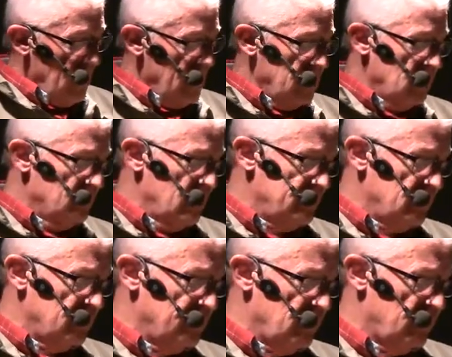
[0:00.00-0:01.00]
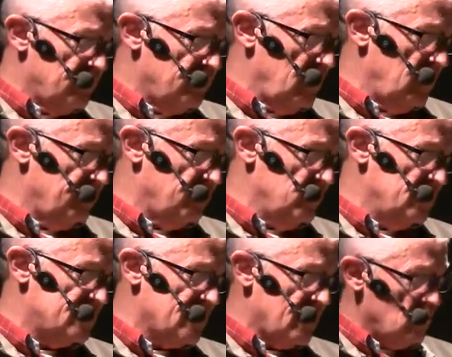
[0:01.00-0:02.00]
and you know, maybe if, if, if we
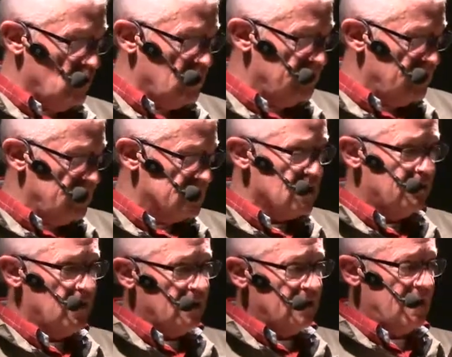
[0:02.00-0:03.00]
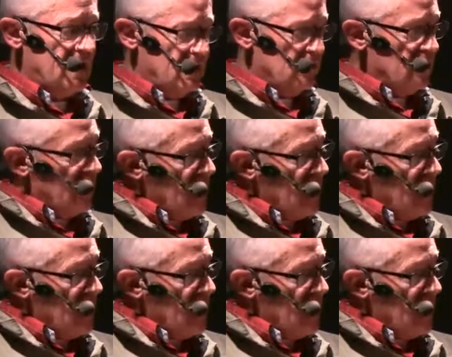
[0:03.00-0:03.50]
set one of these up on a table that